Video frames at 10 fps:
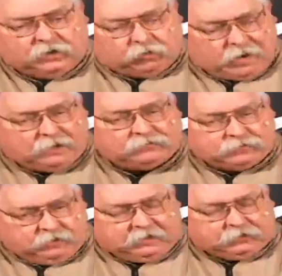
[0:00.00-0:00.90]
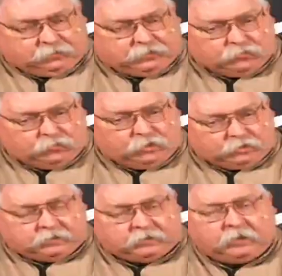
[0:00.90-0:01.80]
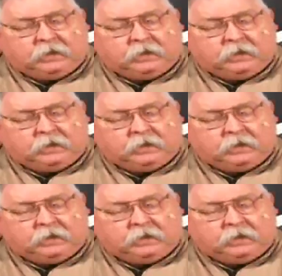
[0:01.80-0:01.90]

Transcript: around your lathe where you're working.